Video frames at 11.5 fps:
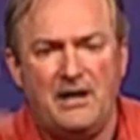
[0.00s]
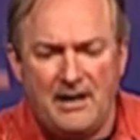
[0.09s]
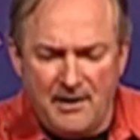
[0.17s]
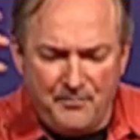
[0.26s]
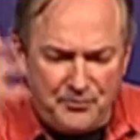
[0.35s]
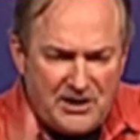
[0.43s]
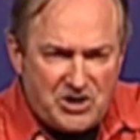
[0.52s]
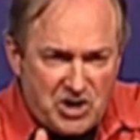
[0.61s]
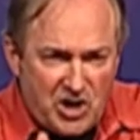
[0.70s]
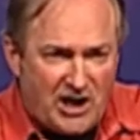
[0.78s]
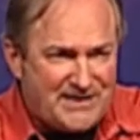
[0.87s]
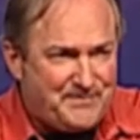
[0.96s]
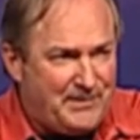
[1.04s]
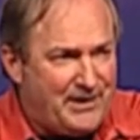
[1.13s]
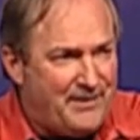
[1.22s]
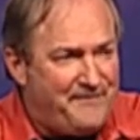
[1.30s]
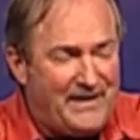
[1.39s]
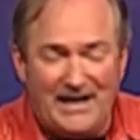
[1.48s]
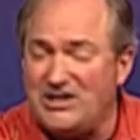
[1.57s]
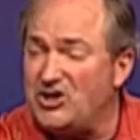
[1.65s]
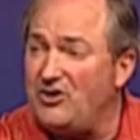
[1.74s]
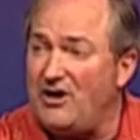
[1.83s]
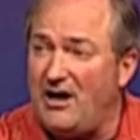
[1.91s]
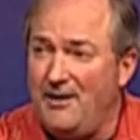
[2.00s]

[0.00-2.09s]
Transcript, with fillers: preach the gospel in a village, and then